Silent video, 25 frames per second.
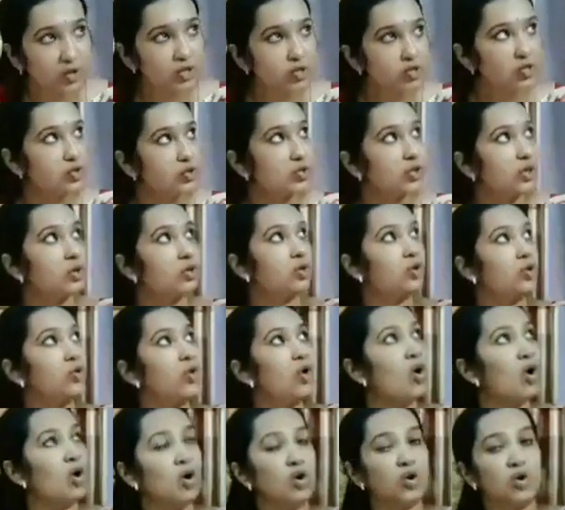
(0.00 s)
So the
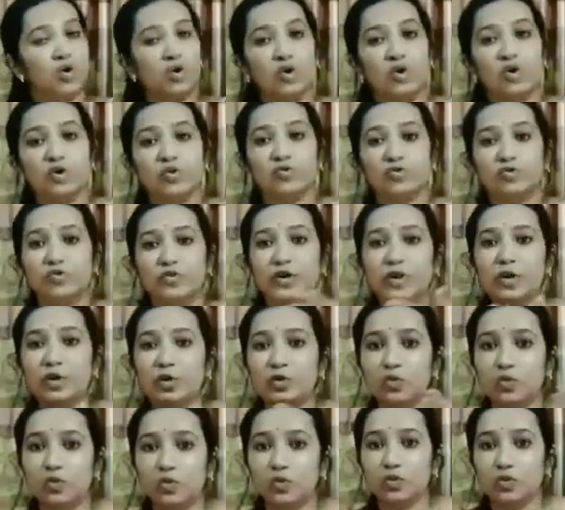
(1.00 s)
crow flew
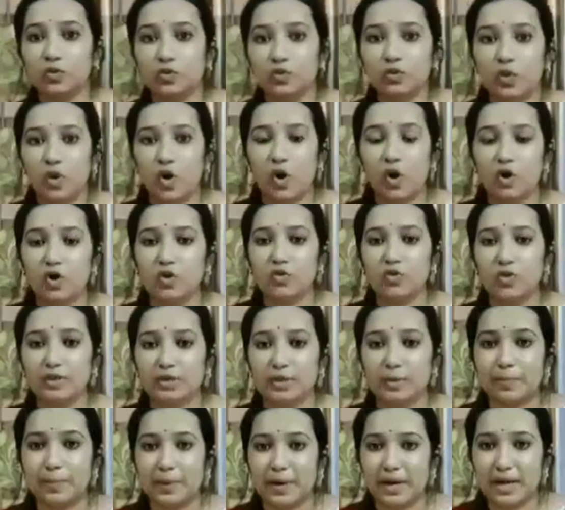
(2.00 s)
all over
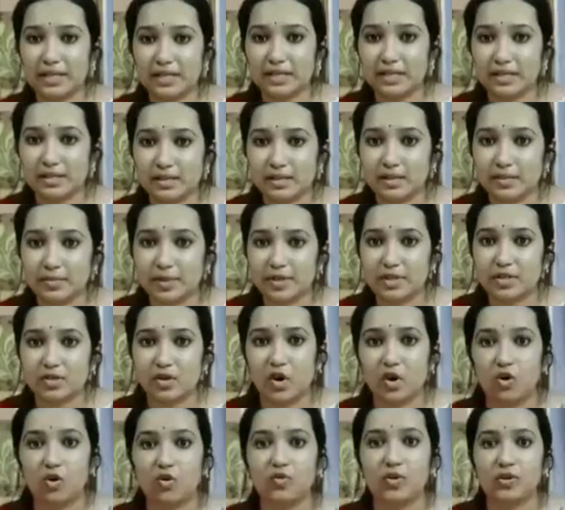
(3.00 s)
the place, means
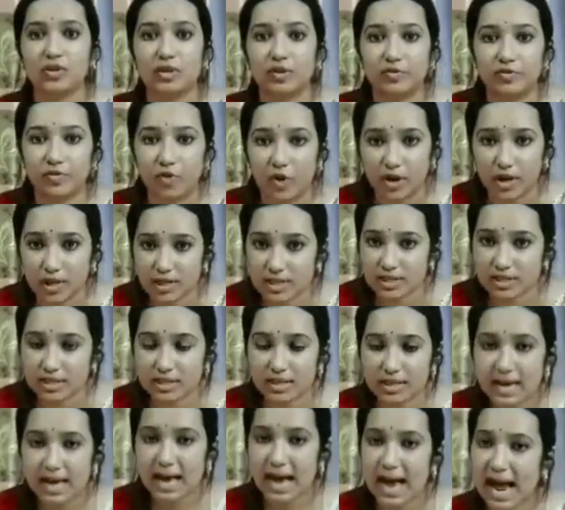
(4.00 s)
all over the
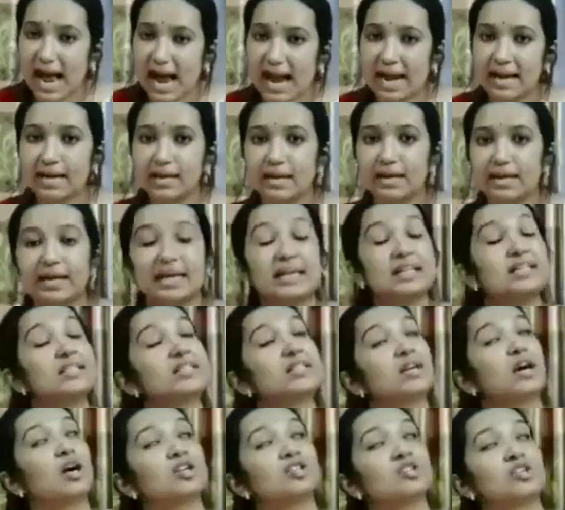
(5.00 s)
forest, and in
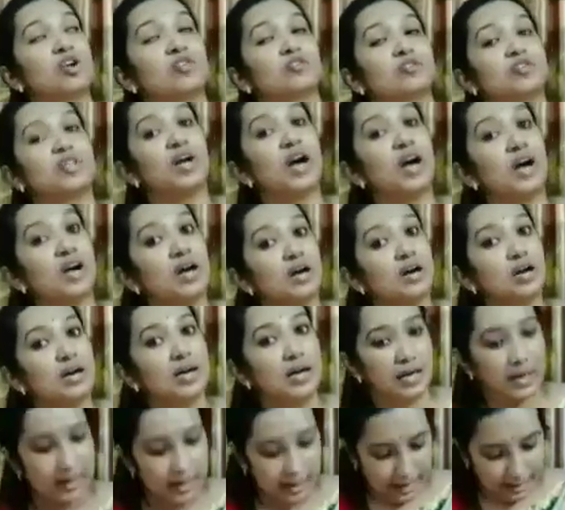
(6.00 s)
search of the
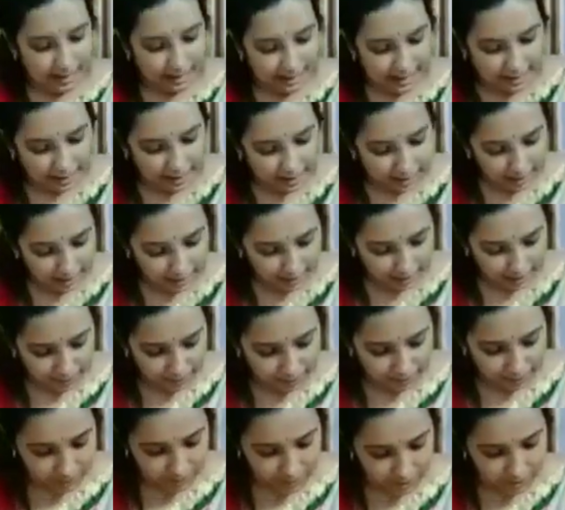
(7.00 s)
deer.
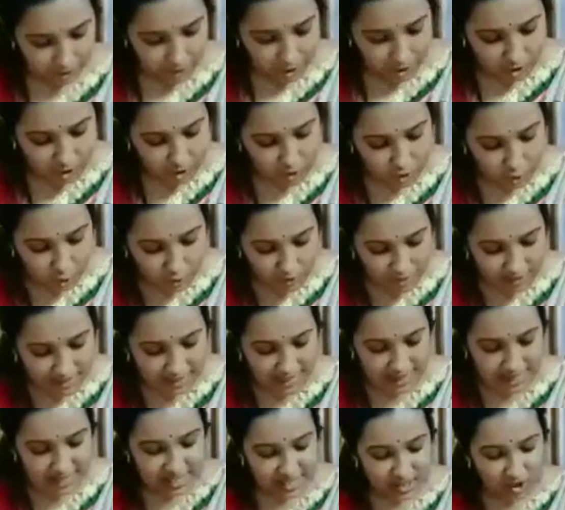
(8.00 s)
Soon
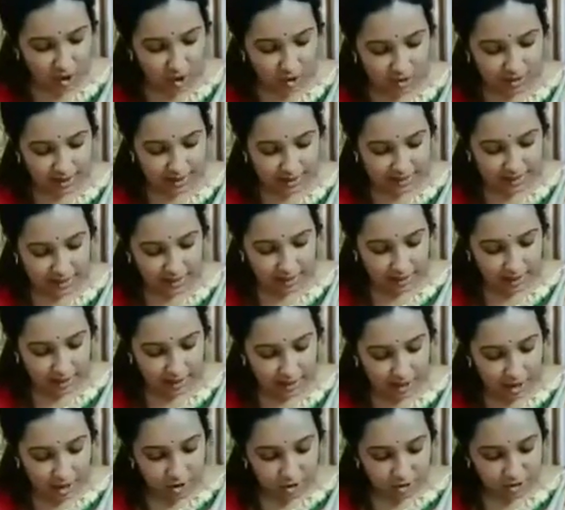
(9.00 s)
he saw the
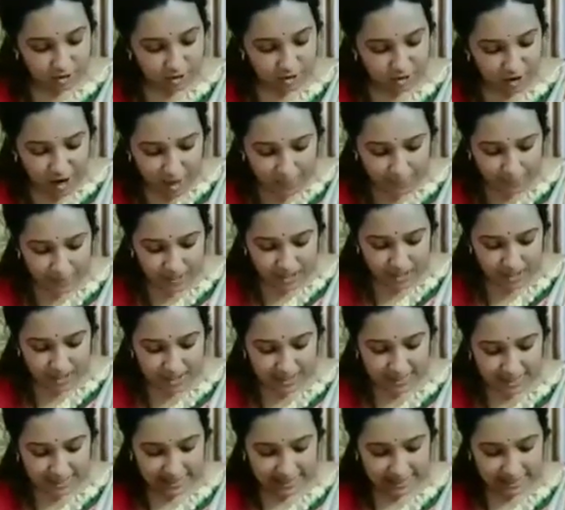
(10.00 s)
deer trapped
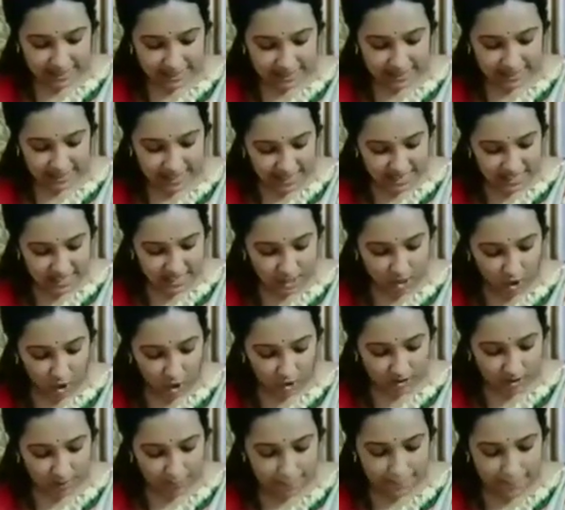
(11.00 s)
in a net
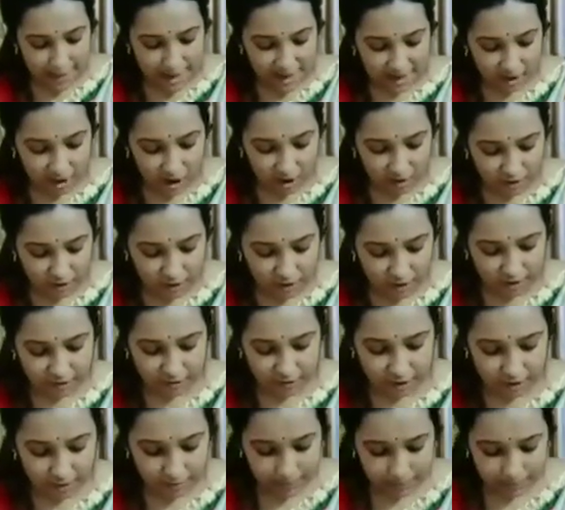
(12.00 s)
on the bank of a
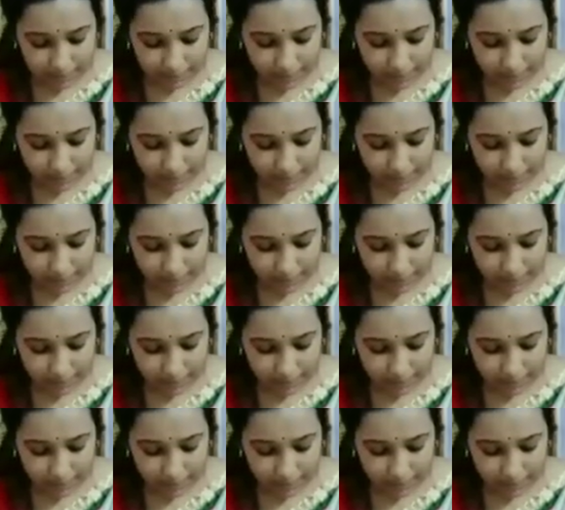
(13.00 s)
river.